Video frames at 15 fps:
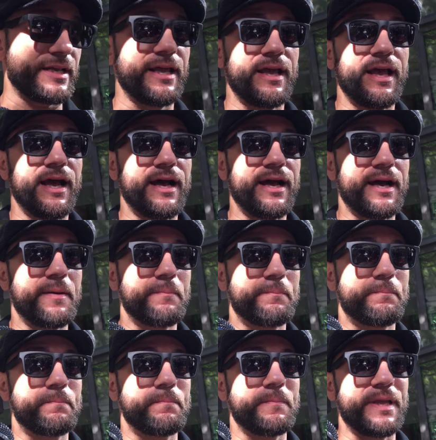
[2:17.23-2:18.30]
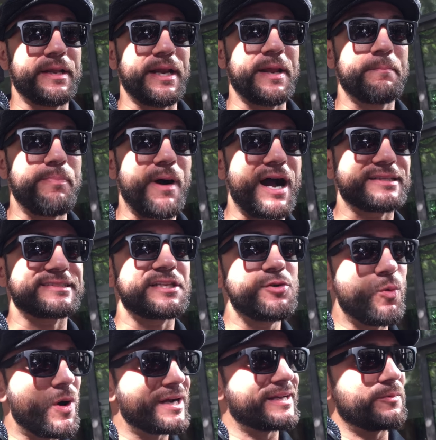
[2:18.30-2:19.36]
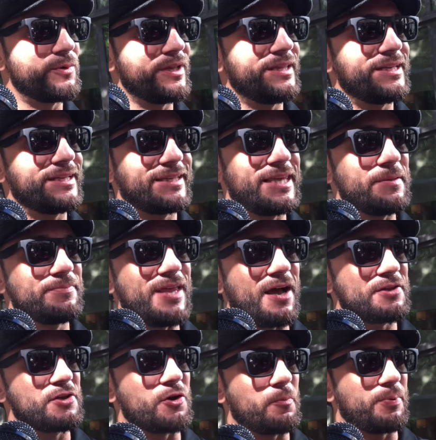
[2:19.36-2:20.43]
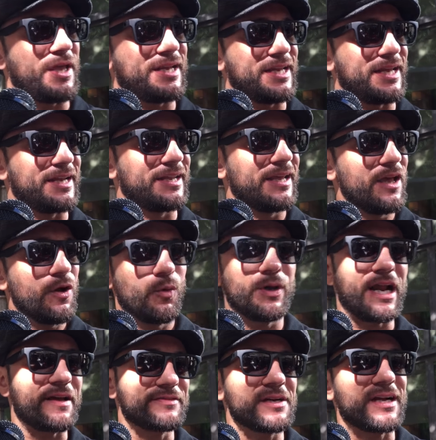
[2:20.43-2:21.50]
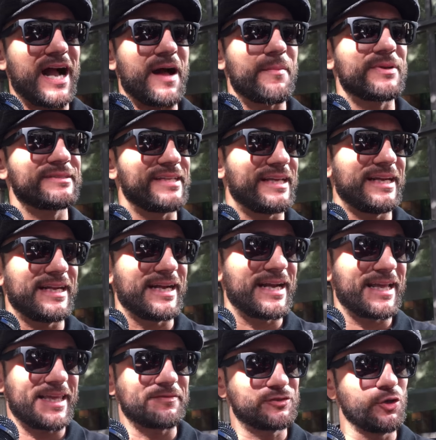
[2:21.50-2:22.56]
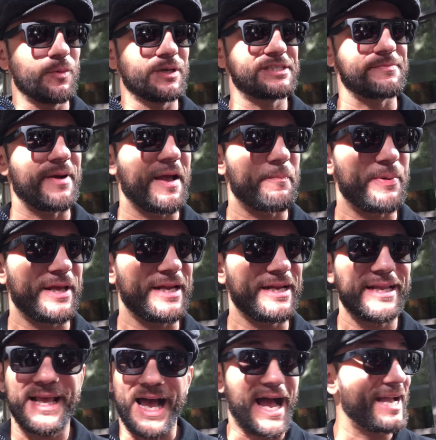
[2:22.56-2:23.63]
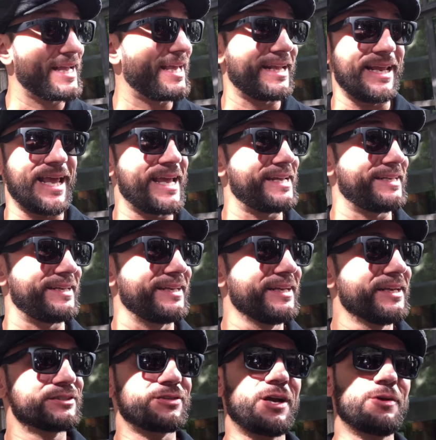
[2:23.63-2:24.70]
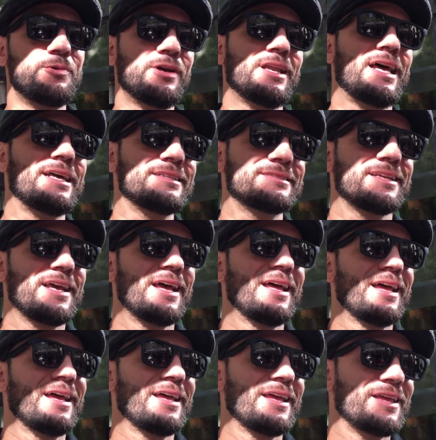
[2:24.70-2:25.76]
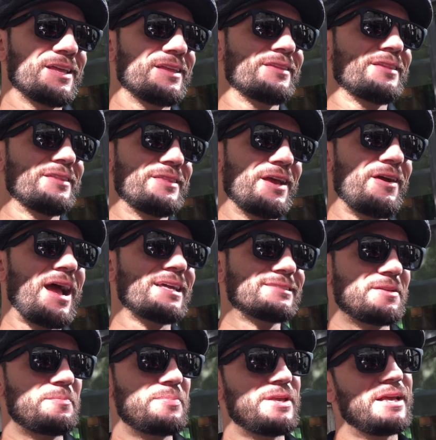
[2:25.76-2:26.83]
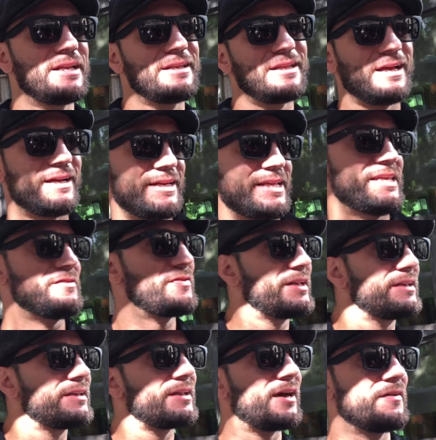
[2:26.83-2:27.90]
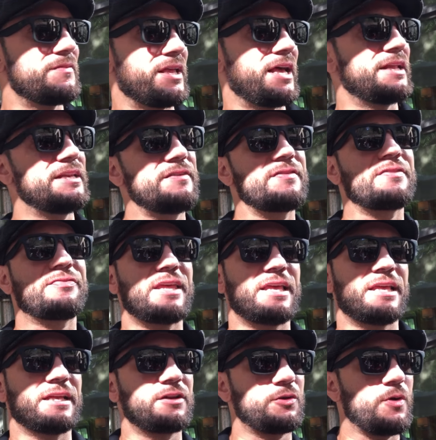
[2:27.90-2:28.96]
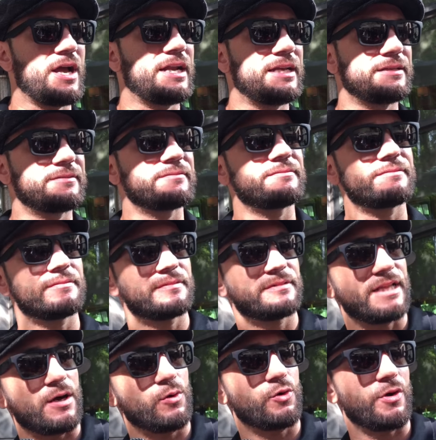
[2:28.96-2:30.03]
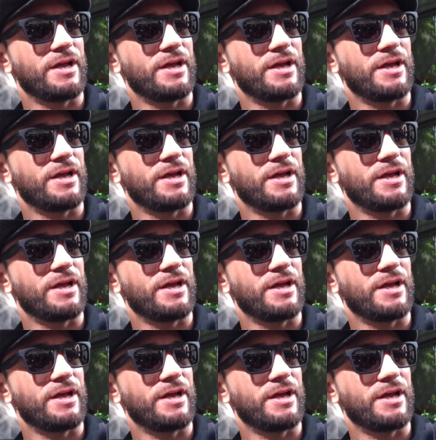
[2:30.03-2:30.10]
Uh, in, in boxing, you want to really keep down your opinion. When I've done commentating and I give too much of my opinion, I get hate. So I realize there has to be an, an even an, even thing. Credit, not.